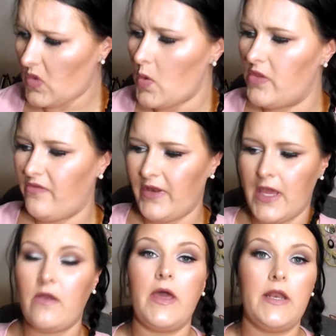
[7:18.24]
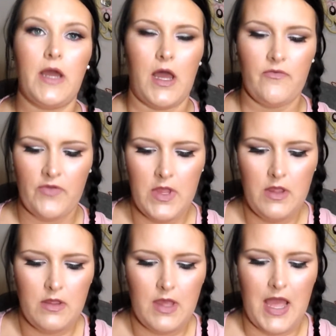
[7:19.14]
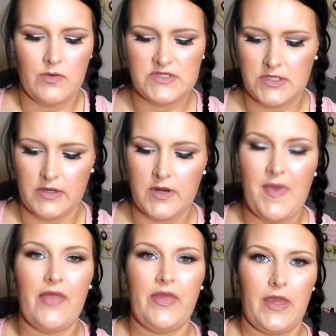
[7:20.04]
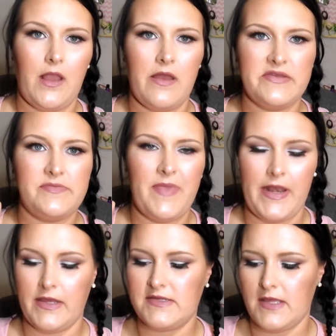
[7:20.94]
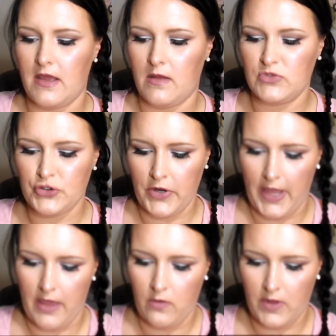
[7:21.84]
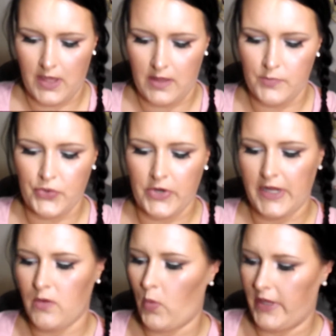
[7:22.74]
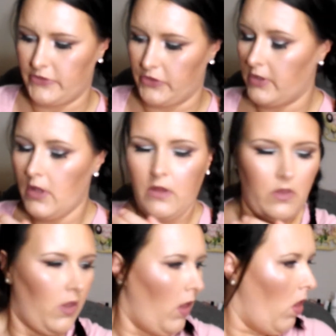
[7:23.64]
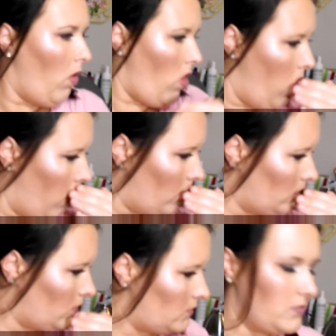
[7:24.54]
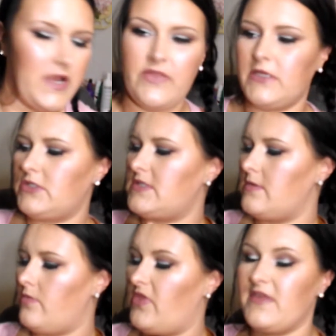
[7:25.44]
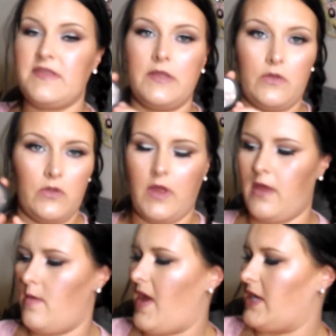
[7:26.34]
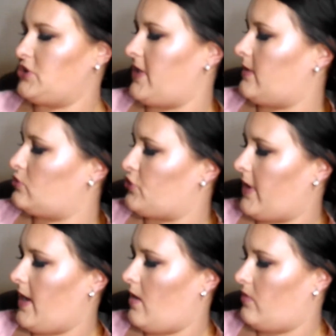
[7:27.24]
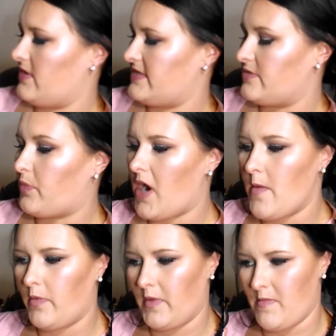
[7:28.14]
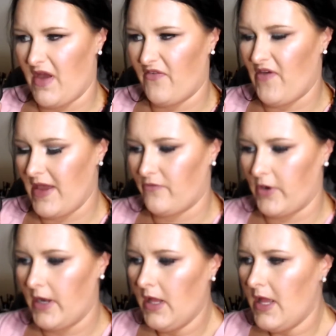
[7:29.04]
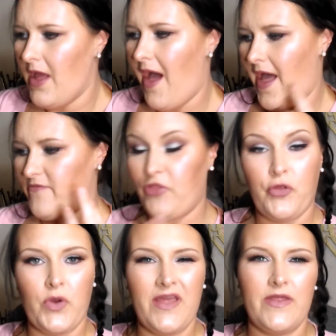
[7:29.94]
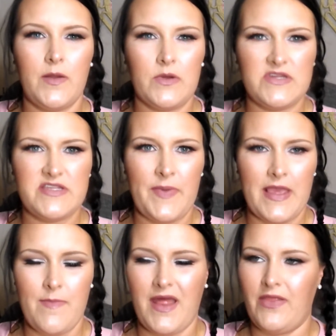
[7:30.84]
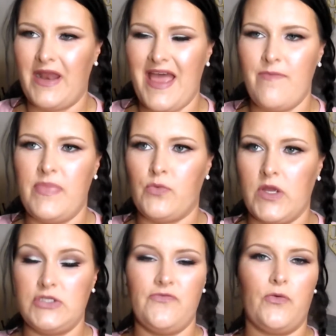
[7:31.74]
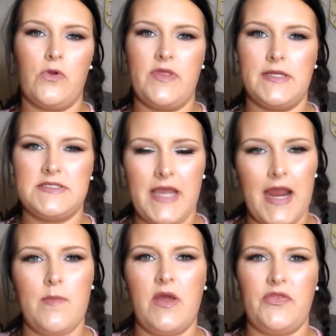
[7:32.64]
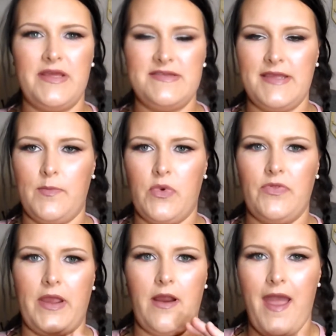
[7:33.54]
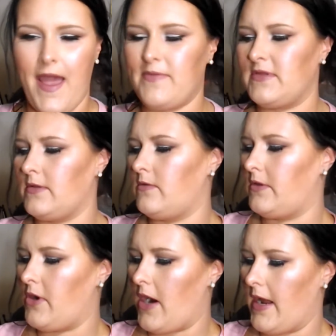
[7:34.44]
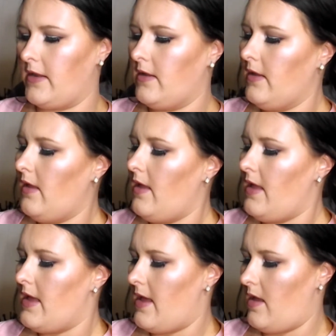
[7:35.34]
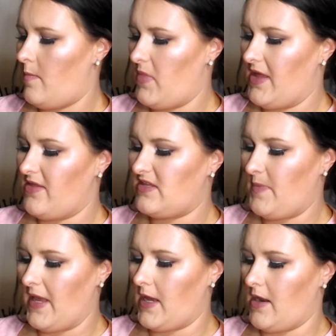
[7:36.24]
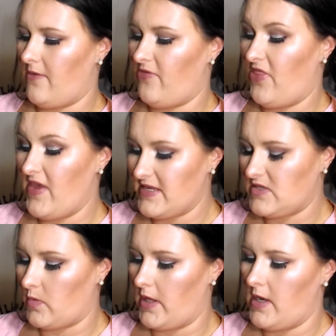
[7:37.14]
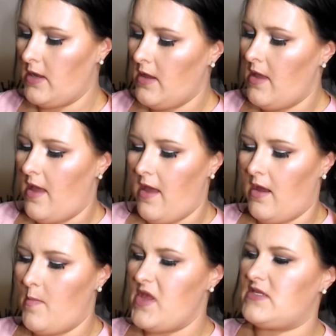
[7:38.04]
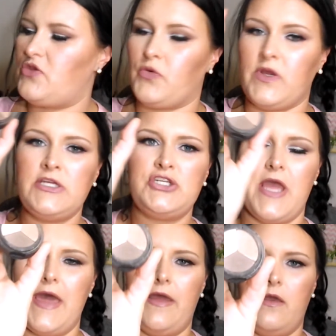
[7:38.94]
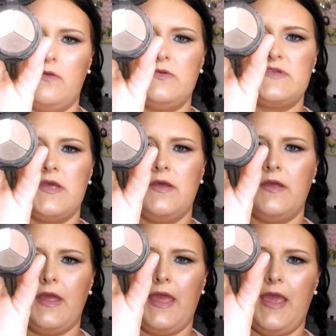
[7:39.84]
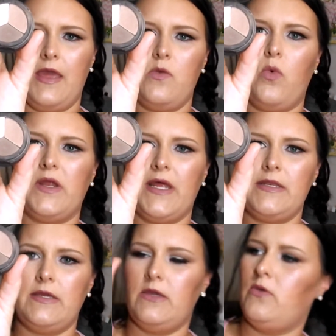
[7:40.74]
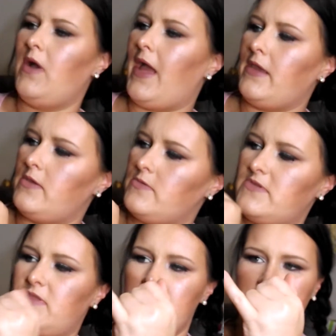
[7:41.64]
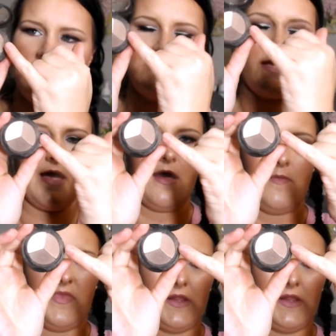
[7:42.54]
when the video cut off, I was talking about the It Cosmetics trio in Pretty in Winter. Now this little eyeshadow trio, this is probably my favorite. I have 3 that I'm going to speak about that I have been reaching for the entire month of December. They're absolutely great. But speaking of this one, it's 3 shadows. And what I do, I use this, the